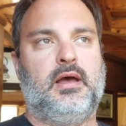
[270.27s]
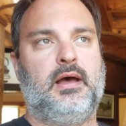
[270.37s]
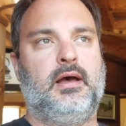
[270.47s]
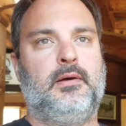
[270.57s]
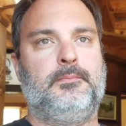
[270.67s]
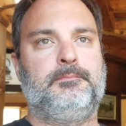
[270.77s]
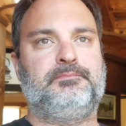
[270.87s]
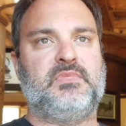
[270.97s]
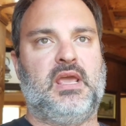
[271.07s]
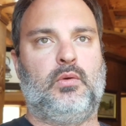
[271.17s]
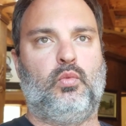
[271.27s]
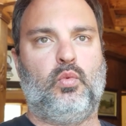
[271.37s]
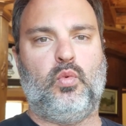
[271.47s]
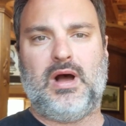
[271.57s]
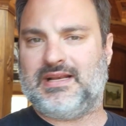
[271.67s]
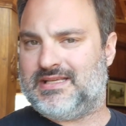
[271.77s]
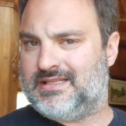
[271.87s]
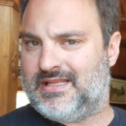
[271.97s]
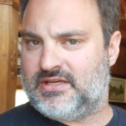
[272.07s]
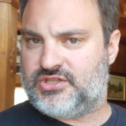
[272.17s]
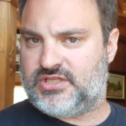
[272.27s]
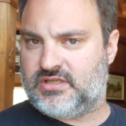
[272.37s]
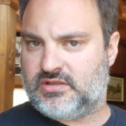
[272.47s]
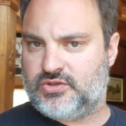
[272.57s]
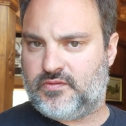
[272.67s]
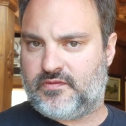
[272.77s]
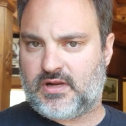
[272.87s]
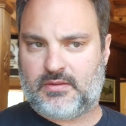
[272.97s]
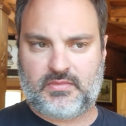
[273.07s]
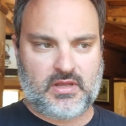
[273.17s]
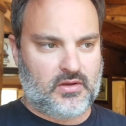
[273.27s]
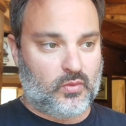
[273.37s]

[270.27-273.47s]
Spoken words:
And what can they shield you from?